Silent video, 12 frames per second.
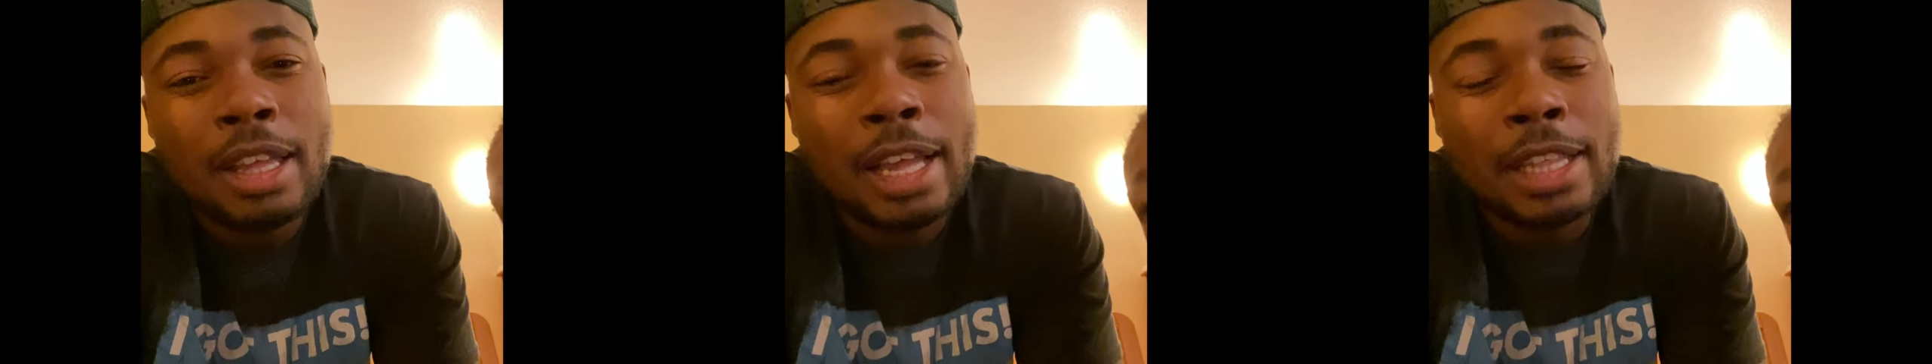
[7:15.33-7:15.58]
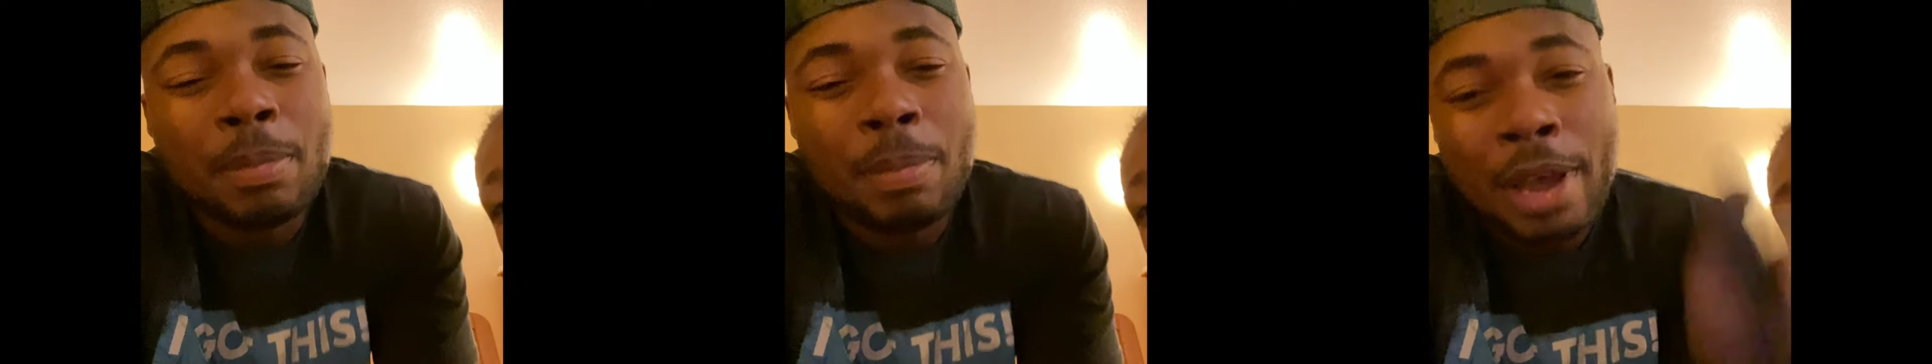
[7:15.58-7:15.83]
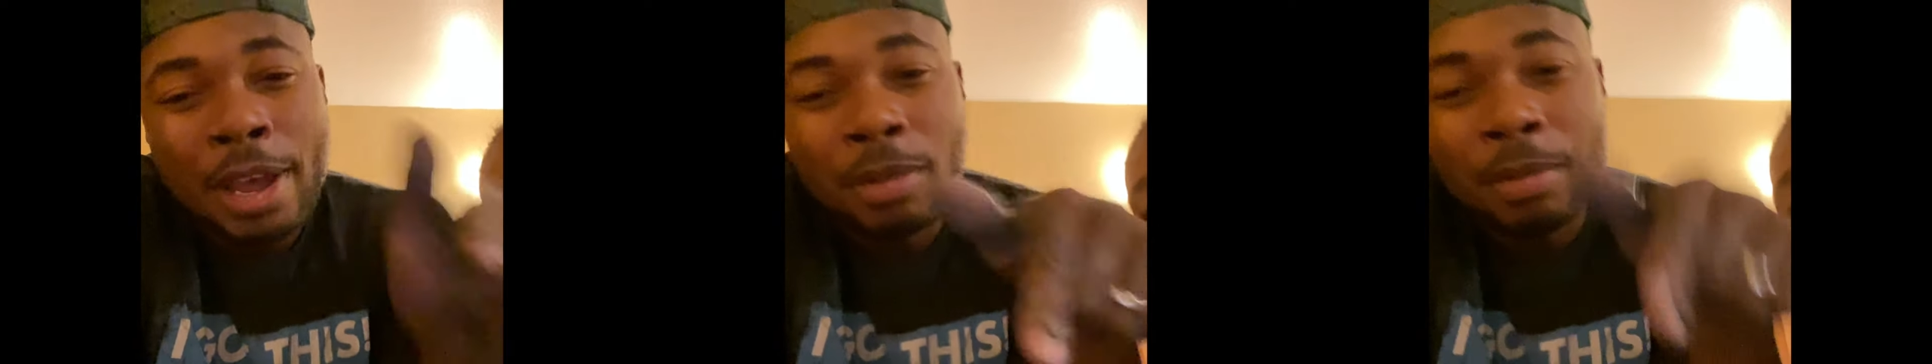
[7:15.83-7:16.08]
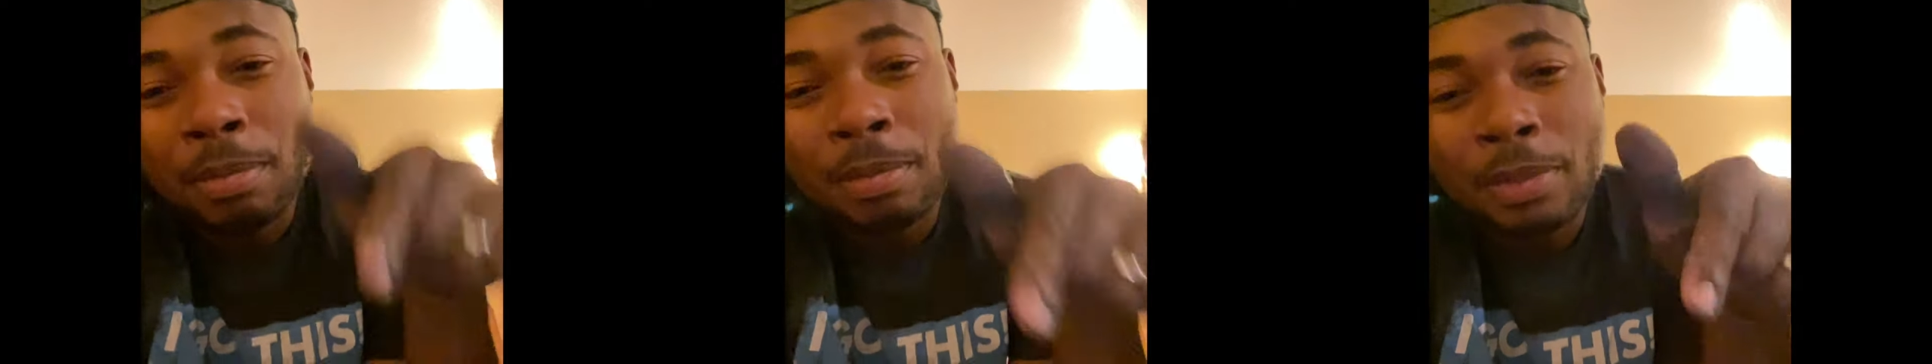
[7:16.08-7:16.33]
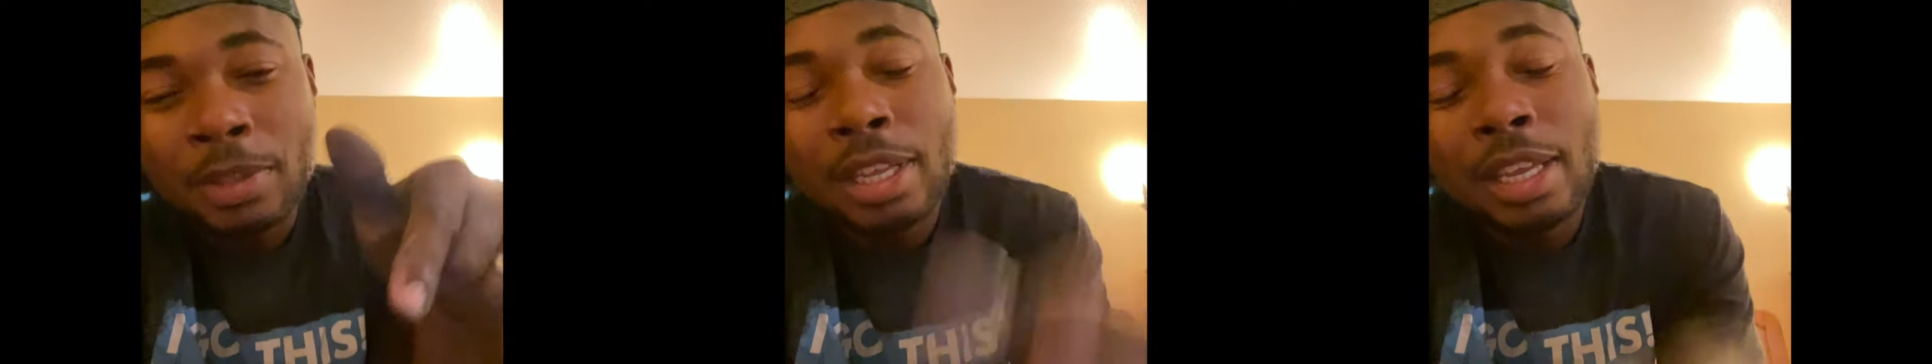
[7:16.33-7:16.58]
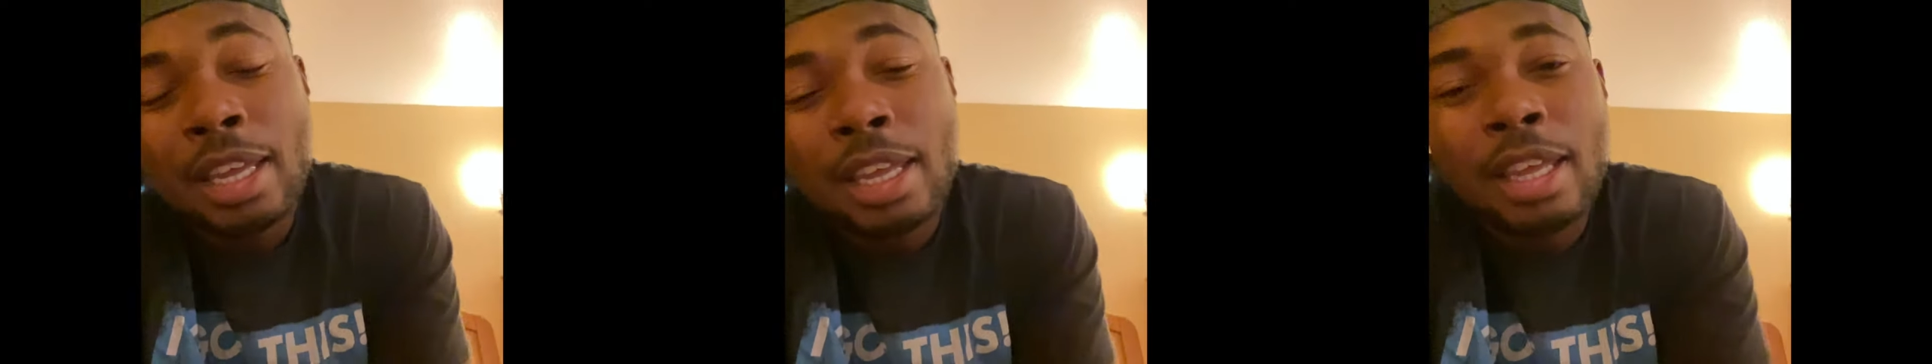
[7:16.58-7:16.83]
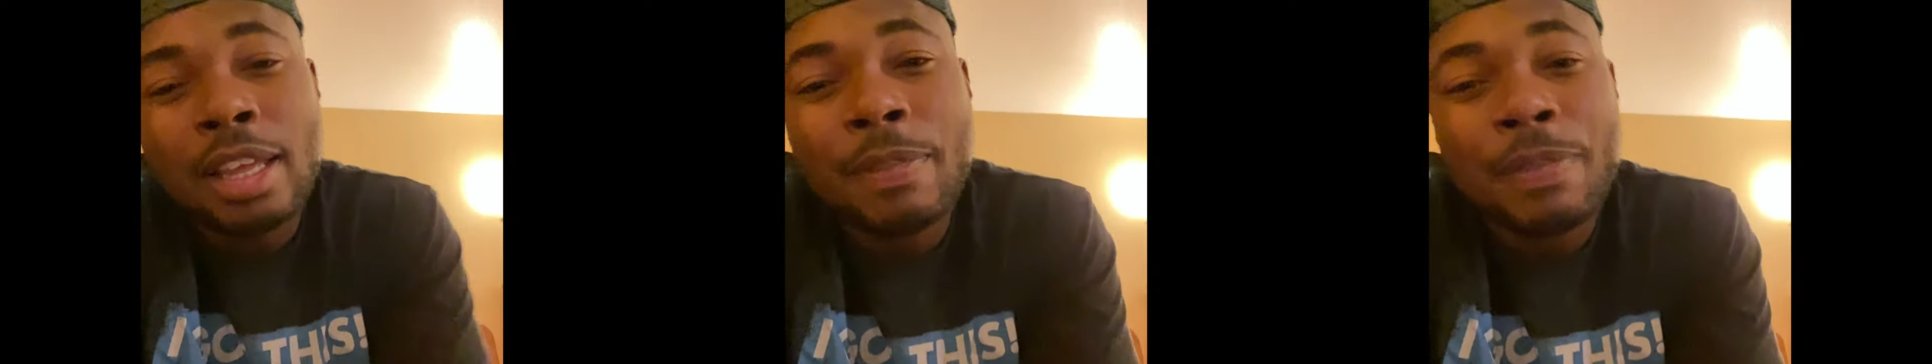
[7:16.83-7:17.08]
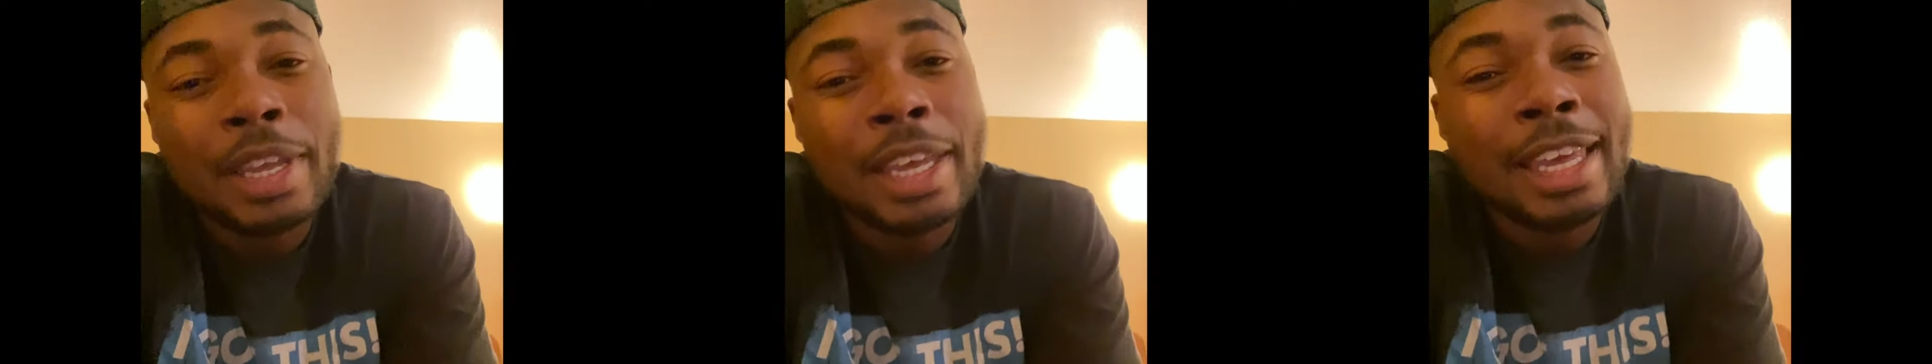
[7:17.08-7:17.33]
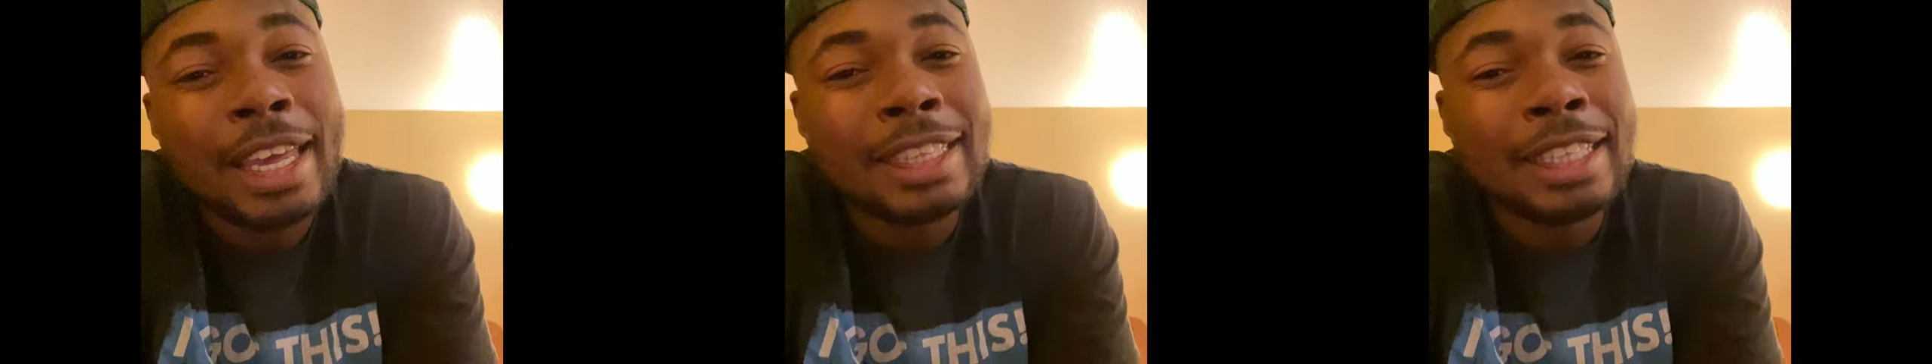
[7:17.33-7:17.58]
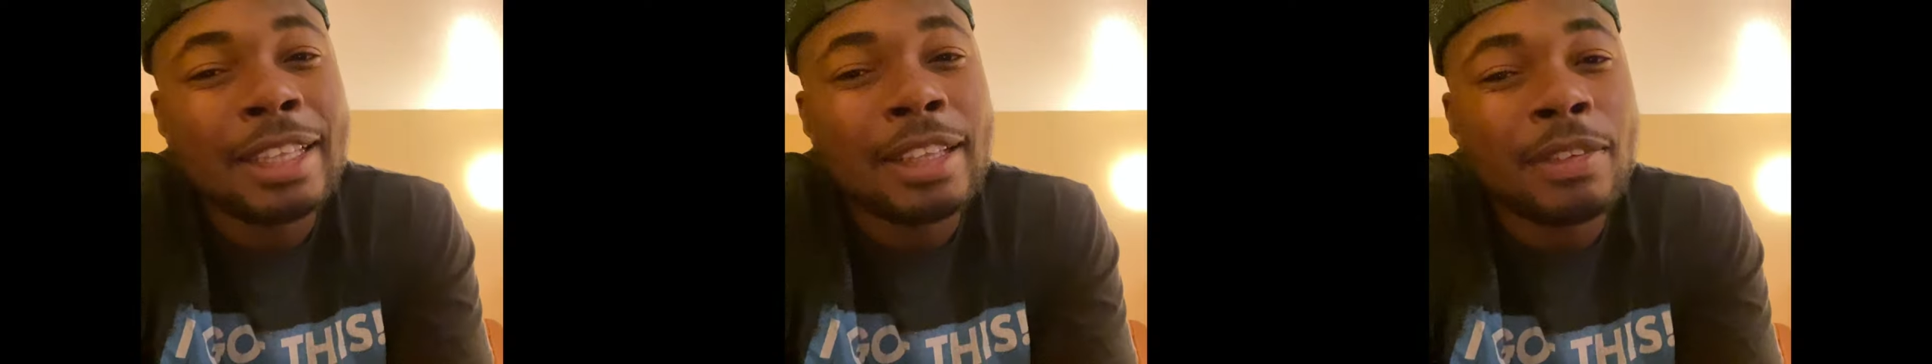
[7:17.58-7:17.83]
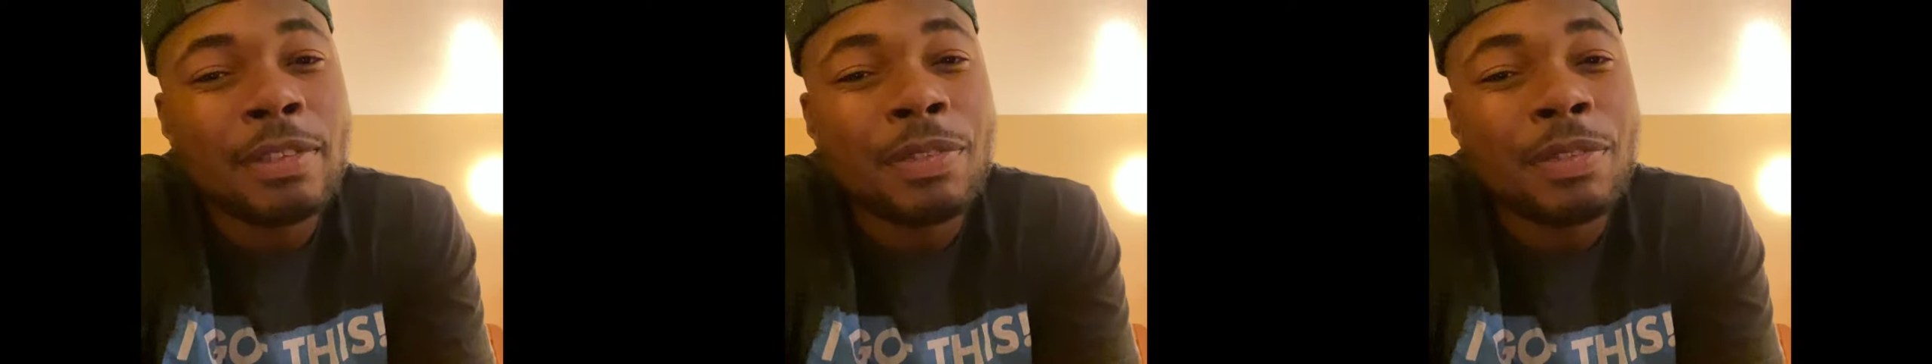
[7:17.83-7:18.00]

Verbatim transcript: at the bottom. But you have to hit that bell.